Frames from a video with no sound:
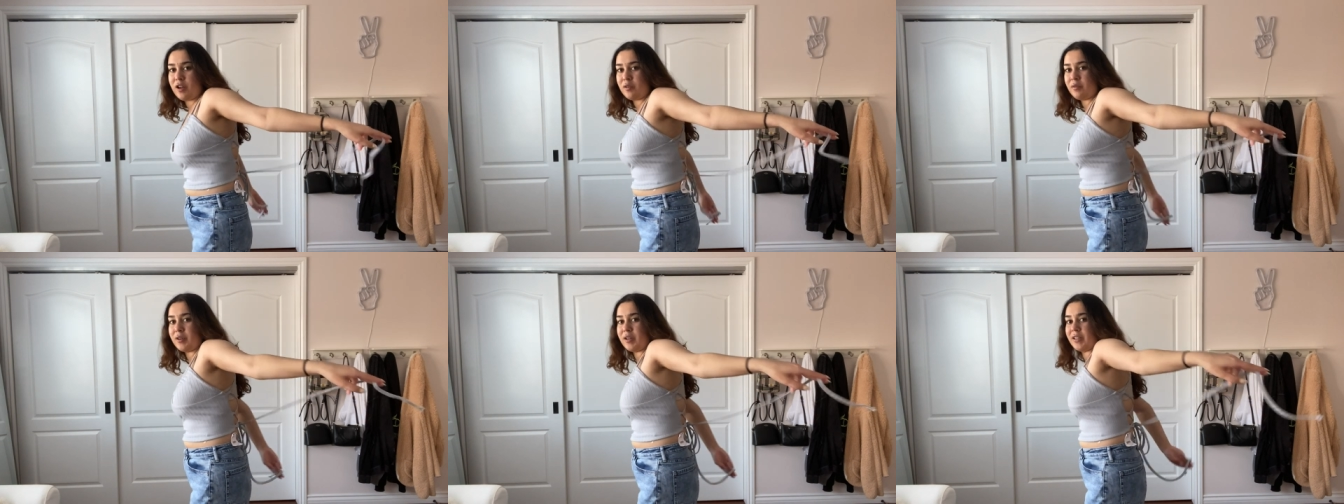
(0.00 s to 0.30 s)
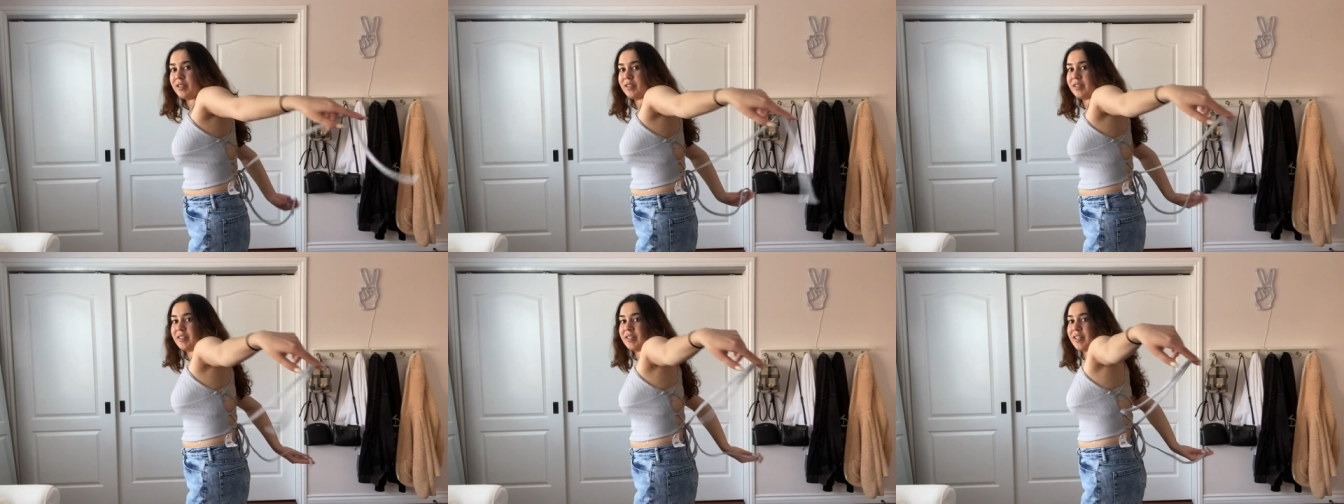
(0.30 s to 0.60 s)

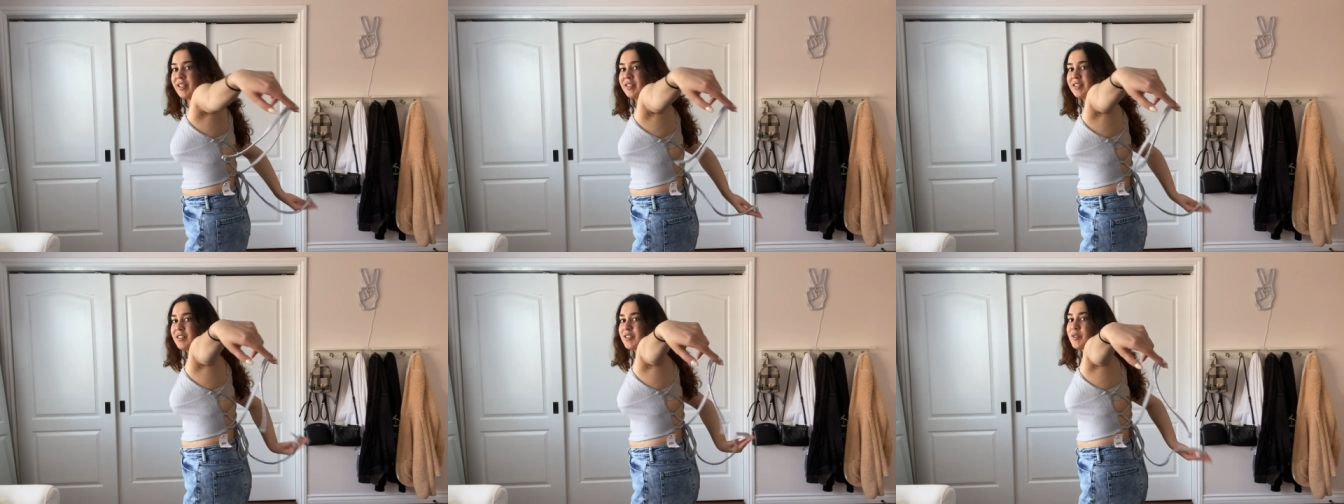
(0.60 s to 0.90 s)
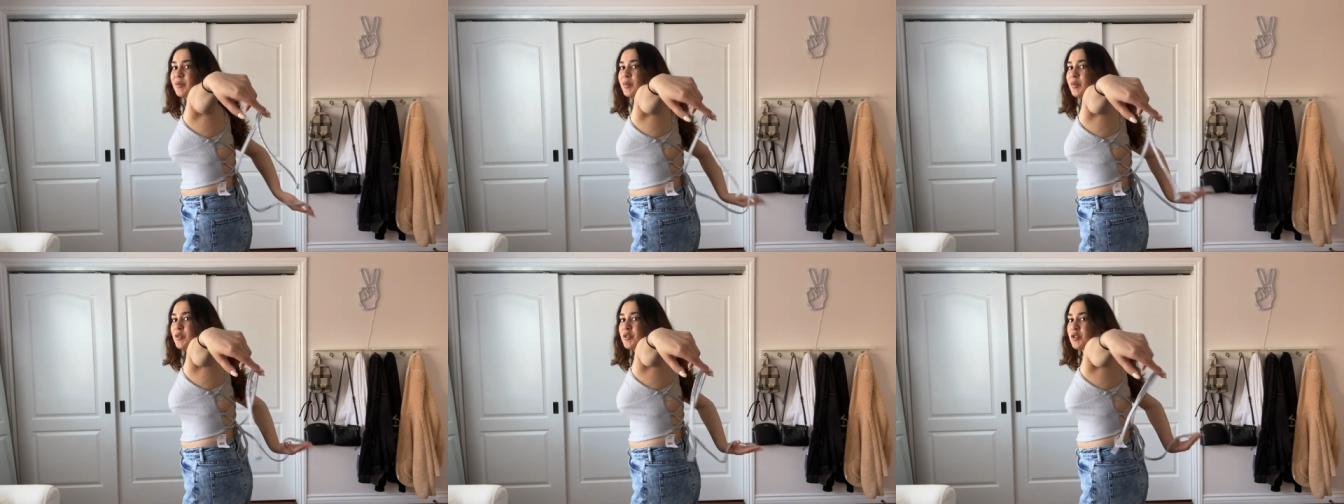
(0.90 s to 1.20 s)
one,
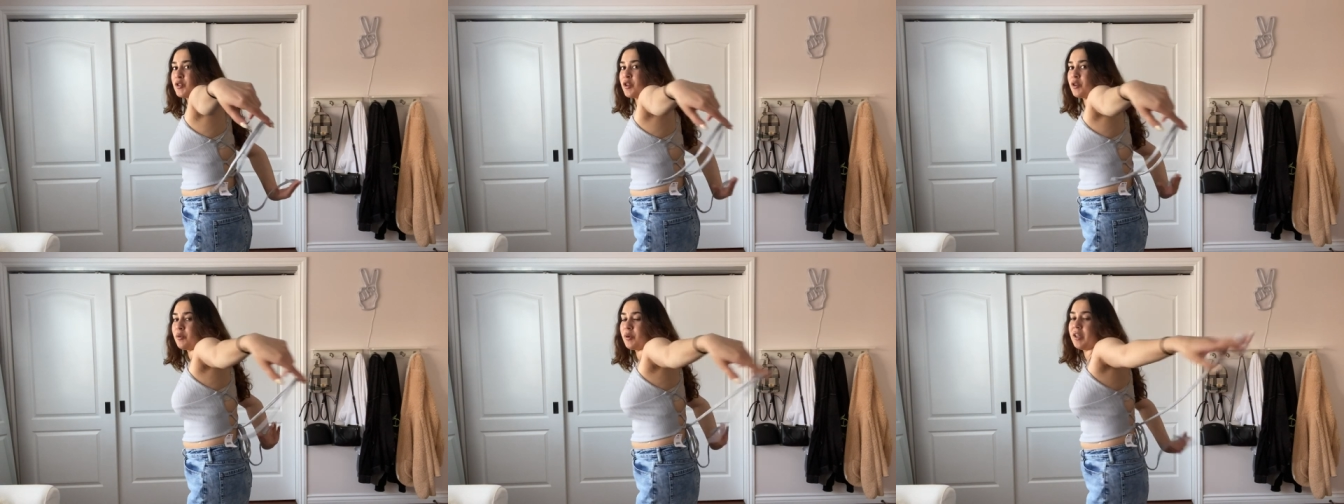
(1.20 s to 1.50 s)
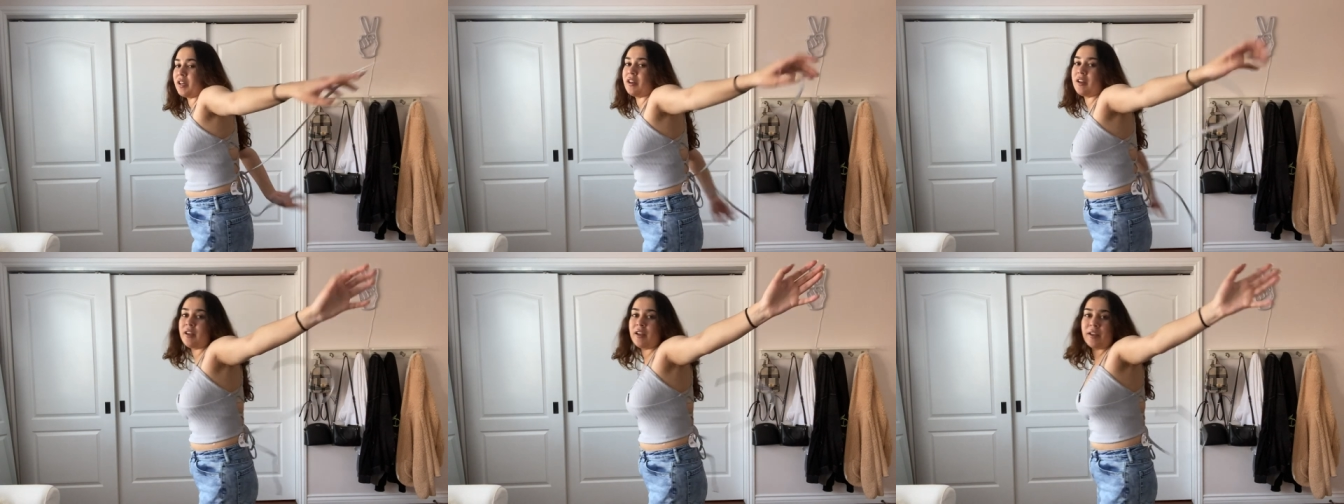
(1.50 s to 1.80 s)
super short
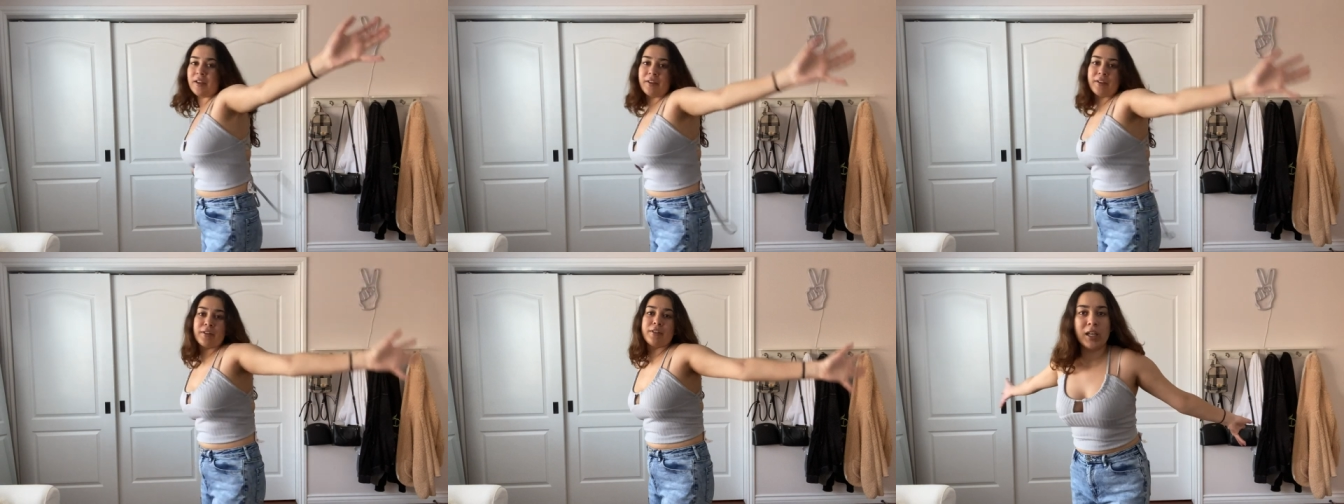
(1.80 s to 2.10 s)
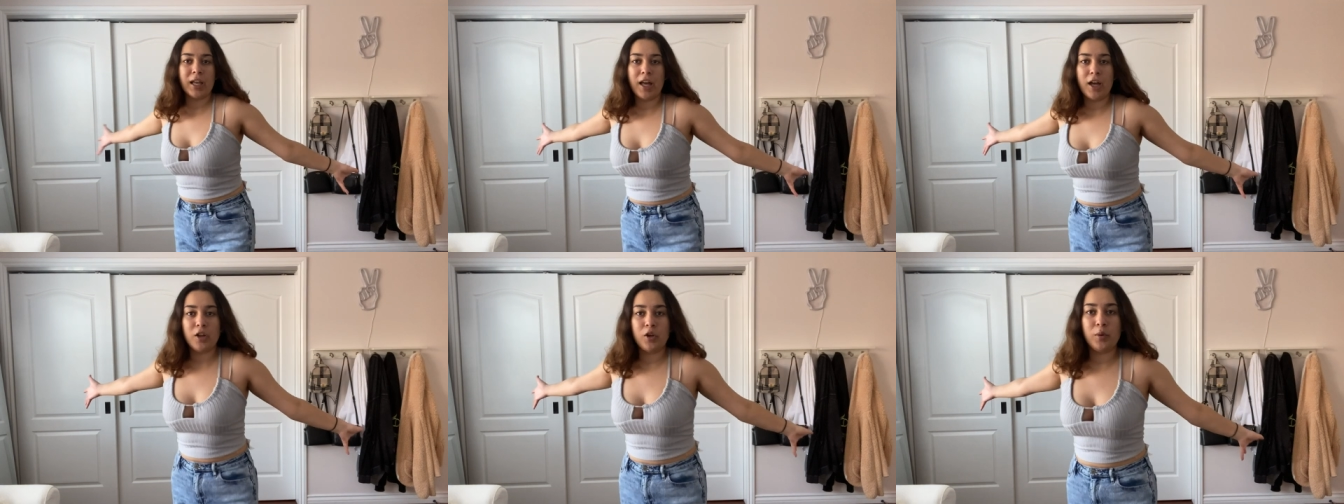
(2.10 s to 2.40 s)
one.
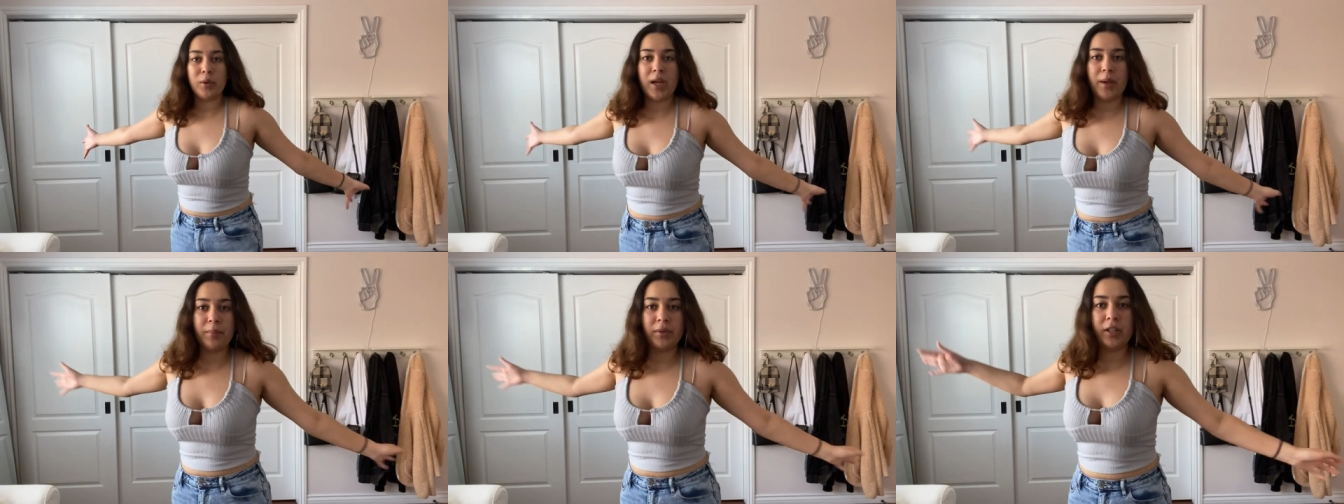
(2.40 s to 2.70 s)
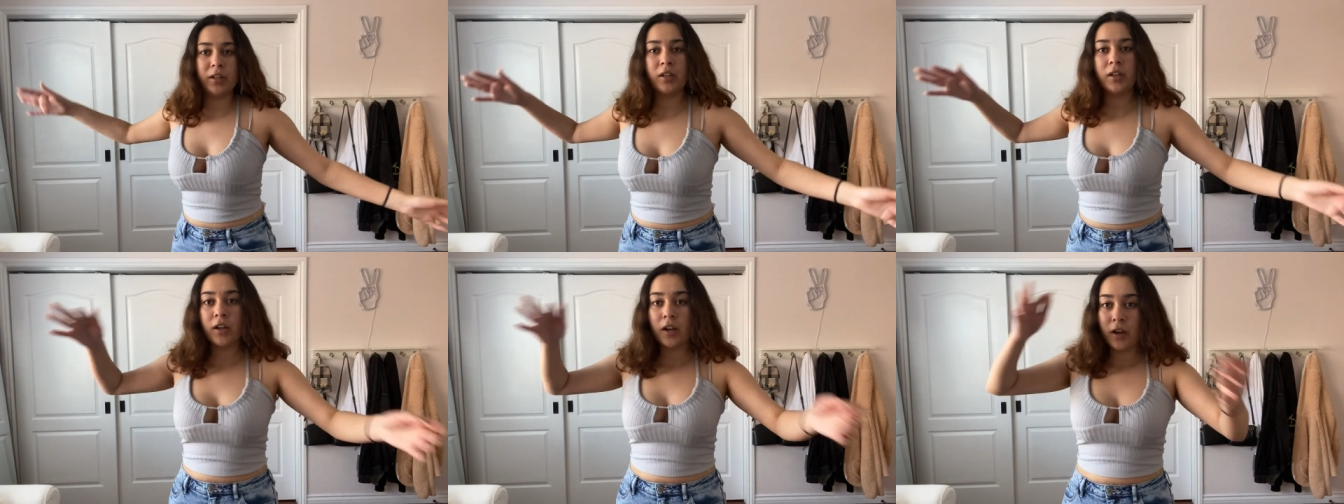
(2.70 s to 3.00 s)
I don't know what happened
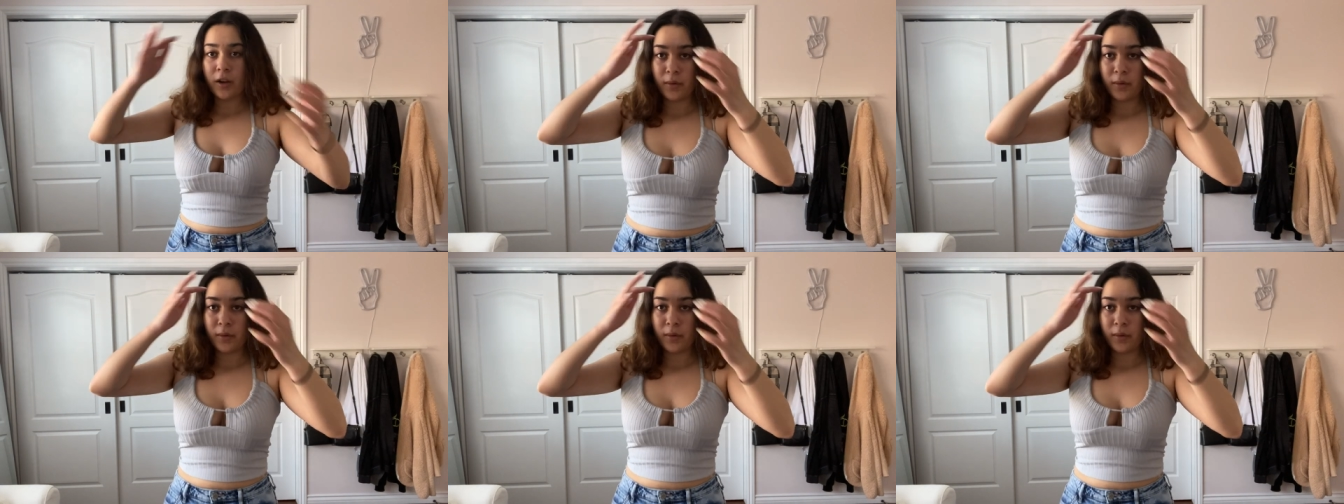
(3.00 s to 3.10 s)
there.